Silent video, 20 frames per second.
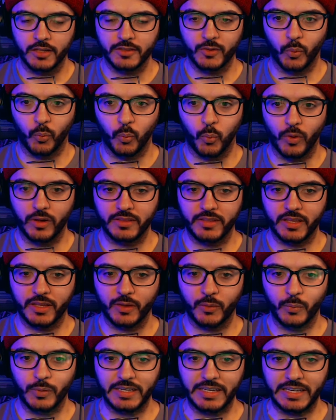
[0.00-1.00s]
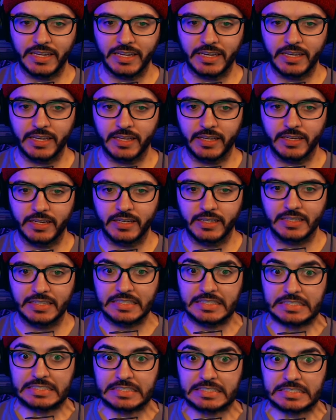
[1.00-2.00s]
the one thing we needed
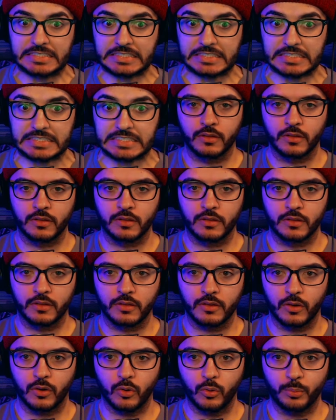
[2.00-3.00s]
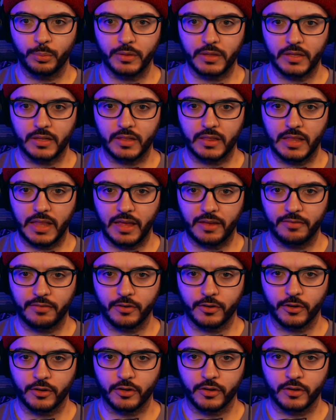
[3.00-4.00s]
will be
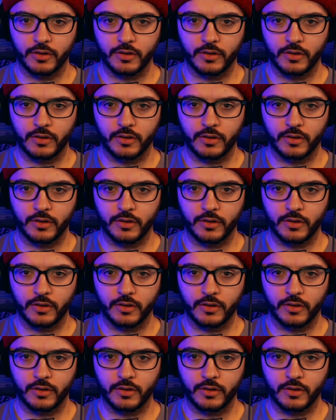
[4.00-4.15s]
clever.